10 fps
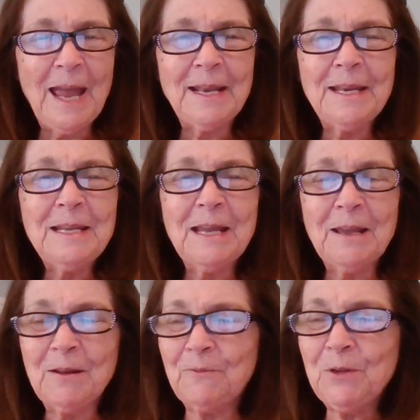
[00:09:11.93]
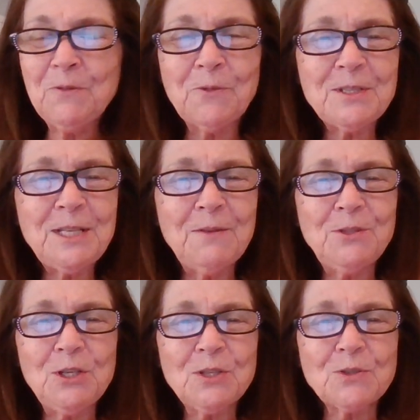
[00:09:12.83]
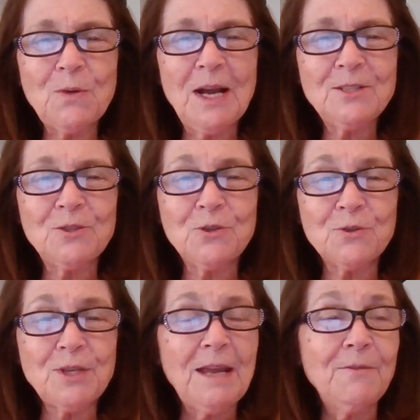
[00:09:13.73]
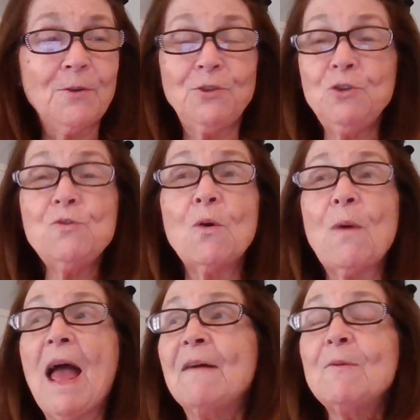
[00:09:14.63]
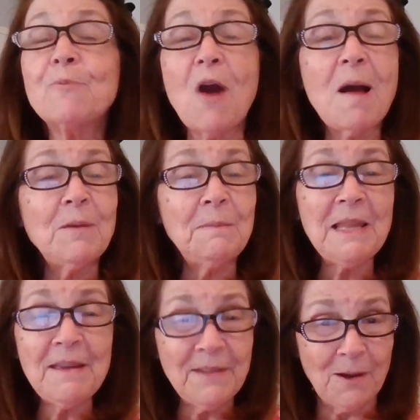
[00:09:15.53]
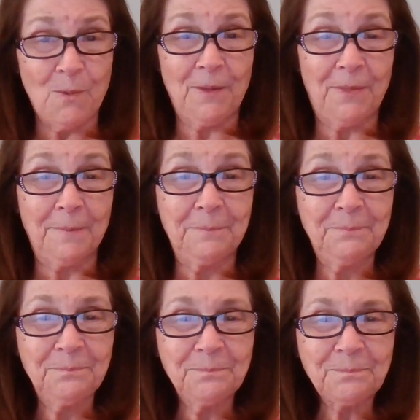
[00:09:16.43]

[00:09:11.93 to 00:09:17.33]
And any, if you've received Jesus Christ as your Savior, you don't have a problem living with them.